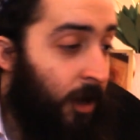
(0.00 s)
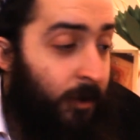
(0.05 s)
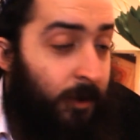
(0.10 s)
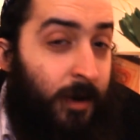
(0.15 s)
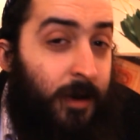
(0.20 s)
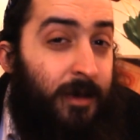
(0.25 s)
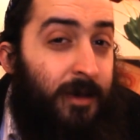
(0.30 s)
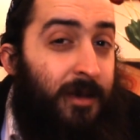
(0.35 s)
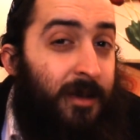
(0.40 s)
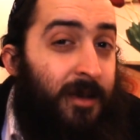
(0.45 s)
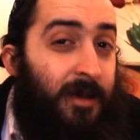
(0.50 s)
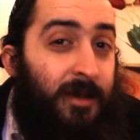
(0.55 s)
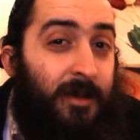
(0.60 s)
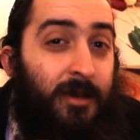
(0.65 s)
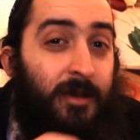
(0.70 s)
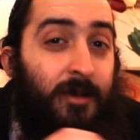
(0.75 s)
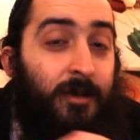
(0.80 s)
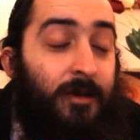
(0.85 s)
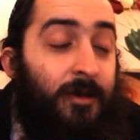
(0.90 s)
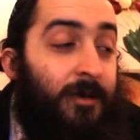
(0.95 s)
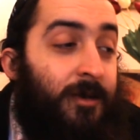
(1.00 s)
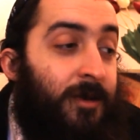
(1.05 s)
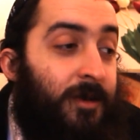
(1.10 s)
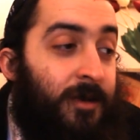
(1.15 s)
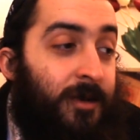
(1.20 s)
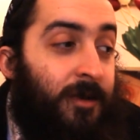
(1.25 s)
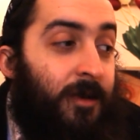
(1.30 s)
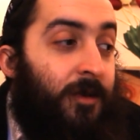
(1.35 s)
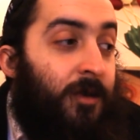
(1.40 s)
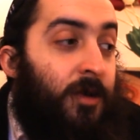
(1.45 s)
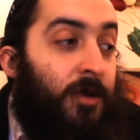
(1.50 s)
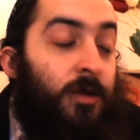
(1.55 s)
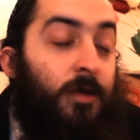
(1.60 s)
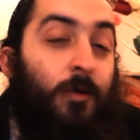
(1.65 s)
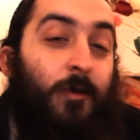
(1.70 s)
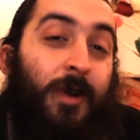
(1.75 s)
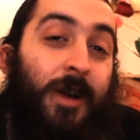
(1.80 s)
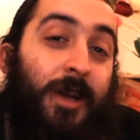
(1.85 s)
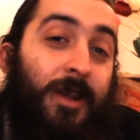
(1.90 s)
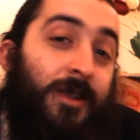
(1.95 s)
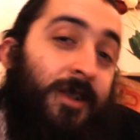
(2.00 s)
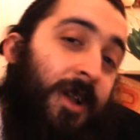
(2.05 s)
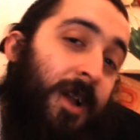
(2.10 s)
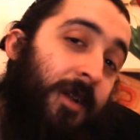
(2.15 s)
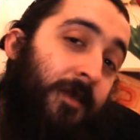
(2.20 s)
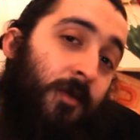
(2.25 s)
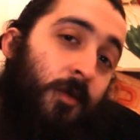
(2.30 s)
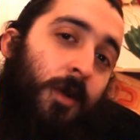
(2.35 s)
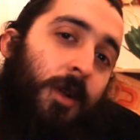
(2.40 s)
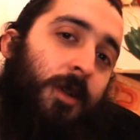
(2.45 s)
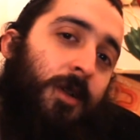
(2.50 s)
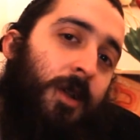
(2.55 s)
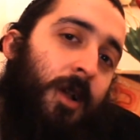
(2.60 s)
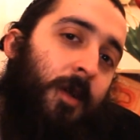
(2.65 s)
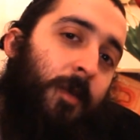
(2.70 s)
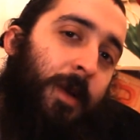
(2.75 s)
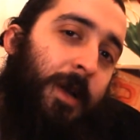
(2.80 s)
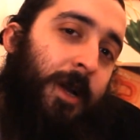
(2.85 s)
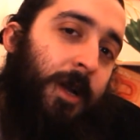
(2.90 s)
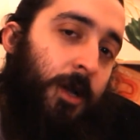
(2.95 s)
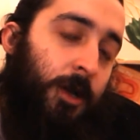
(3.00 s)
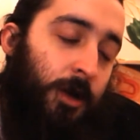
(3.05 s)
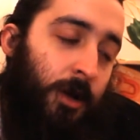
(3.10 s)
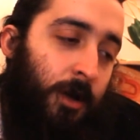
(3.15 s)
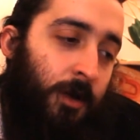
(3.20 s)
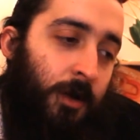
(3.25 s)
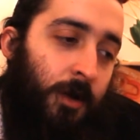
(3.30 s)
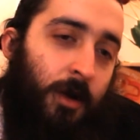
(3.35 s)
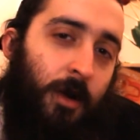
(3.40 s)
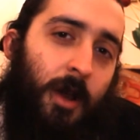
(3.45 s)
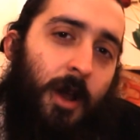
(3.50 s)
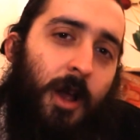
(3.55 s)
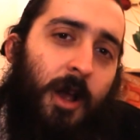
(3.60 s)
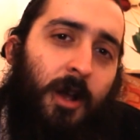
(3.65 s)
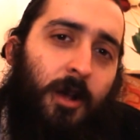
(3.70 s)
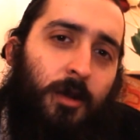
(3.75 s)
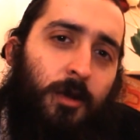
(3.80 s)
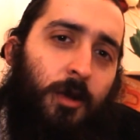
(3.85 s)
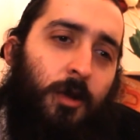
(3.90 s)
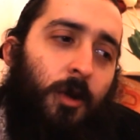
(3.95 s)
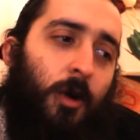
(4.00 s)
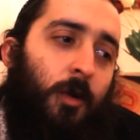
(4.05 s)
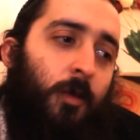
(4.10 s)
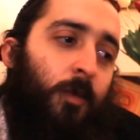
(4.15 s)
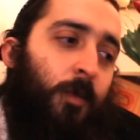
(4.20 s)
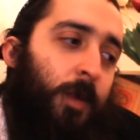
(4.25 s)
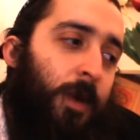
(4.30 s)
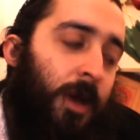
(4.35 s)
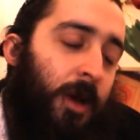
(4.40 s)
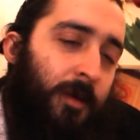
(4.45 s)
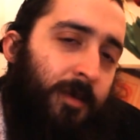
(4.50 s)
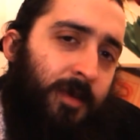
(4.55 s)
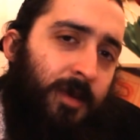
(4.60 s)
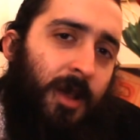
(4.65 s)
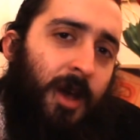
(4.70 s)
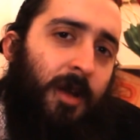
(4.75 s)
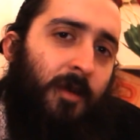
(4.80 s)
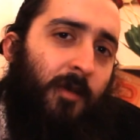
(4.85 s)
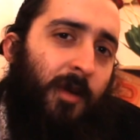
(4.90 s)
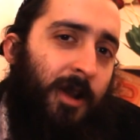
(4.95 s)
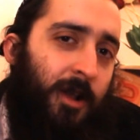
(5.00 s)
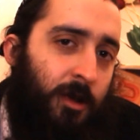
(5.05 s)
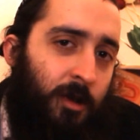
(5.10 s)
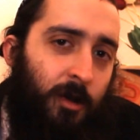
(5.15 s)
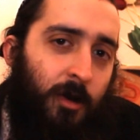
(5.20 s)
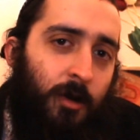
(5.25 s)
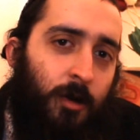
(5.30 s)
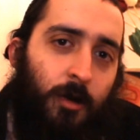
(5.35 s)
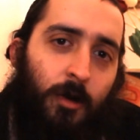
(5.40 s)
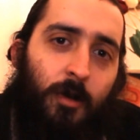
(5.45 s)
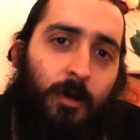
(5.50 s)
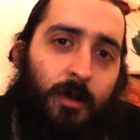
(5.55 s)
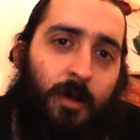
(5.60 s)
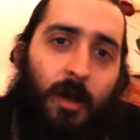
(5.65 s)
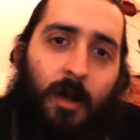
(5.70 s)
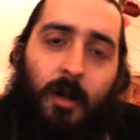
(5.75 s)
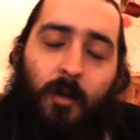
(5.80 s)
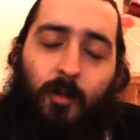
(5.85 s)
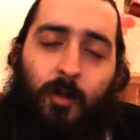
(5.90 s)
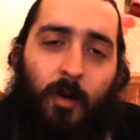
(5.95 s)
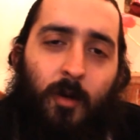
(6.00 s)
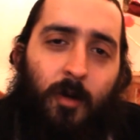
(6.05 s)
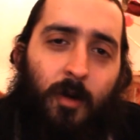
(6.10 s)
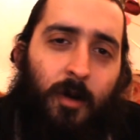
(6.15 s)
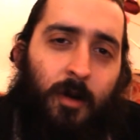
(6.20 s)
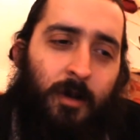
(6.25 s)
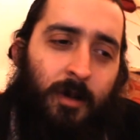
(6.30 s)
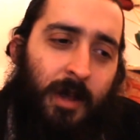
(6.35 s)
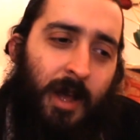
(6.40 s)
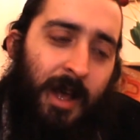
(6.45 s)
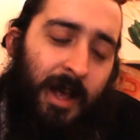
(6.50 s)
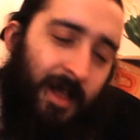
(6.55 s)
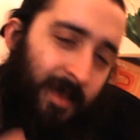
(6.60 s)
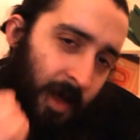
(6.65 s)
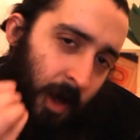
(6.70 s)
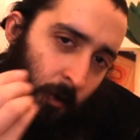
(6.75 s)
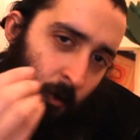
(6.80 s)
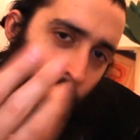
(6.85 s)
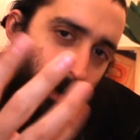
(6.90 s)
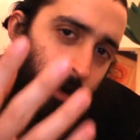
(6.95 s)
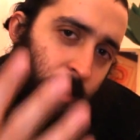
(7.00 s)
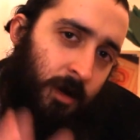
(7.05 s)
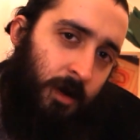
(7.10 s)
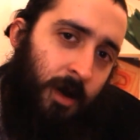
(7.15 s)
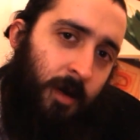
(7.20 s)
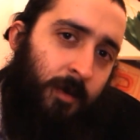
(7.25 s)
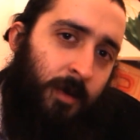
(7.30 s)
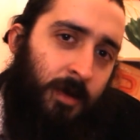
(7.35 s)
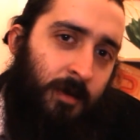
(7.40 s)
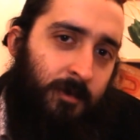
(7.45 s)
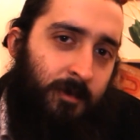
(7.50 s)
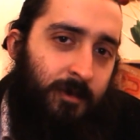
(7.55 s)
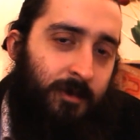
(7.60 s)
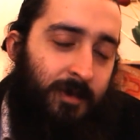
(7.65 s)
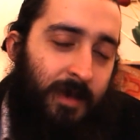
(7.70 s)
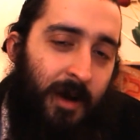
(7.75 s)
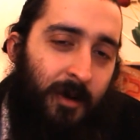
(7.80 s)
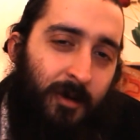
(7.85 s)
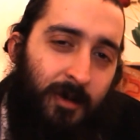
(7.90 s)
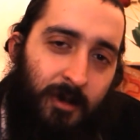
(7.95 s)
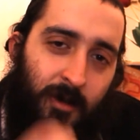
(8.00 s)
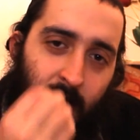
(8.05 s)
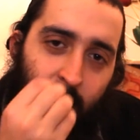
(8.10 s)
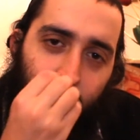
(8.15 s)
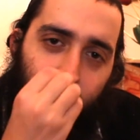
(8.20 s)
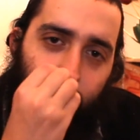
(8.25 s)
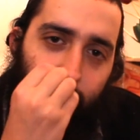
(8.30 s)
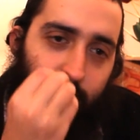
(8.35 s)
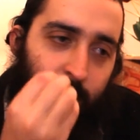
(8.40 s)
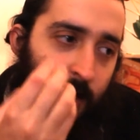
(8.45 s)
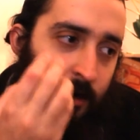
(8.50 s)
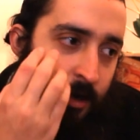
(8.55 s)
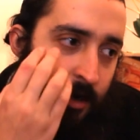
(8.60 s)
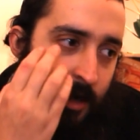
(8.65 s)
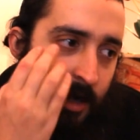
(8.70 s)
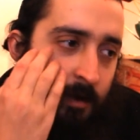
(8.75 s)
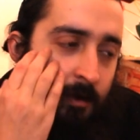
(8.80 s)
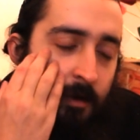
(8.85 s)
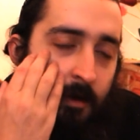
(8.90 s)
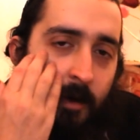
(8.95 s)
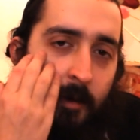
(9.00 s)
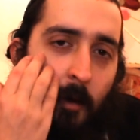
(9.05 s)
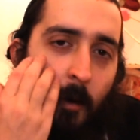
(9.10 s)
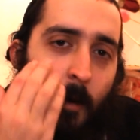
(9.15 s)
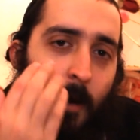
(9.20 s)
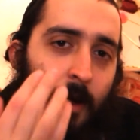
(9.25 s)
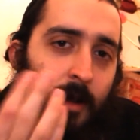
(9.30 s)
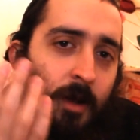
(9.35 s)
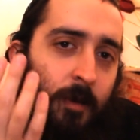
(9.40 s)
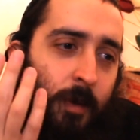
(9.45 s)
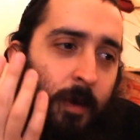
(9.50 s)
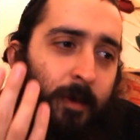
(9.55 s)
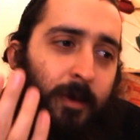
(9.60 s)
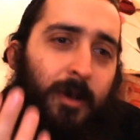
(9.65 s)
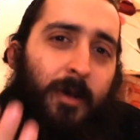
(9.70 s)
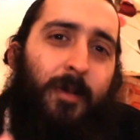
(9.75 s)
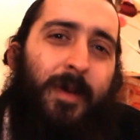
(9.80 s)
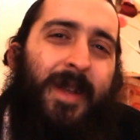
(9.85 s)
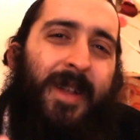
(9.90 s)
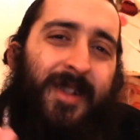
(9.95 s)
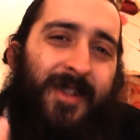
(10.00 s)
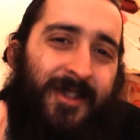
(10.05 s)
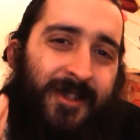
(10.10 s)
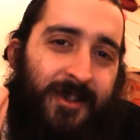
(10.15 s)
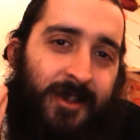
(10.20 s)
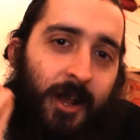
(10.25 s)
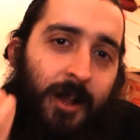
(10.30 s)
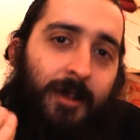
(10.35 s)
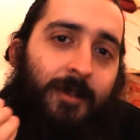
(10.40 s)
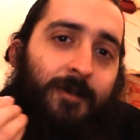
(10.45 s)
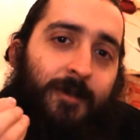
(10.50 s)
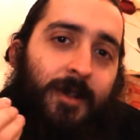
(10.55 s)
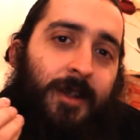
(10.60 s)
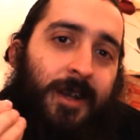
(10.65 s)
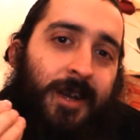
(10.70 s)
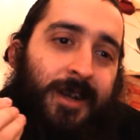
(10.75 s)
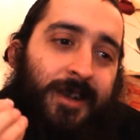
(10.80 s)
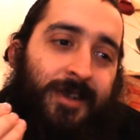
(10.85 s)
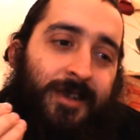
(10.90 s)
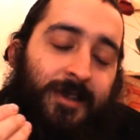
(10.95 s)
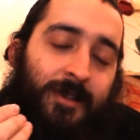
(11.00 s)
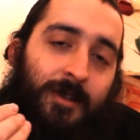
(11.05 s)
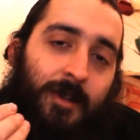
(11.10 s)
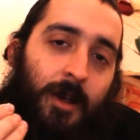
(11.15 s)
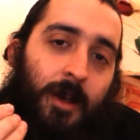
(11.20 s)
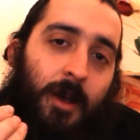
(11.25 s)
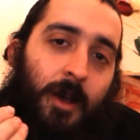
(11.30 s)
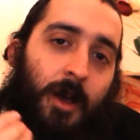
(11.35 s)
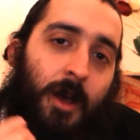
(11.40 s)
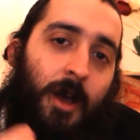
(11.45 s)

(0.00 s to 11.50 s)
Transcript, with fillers: But you you know there's ways that everyone is helping each other. So don't be upset when it's your turn to help the world. That was the Rebbe's that was the Rebbe's vision. That's what the Rebbe wanted people to be selfless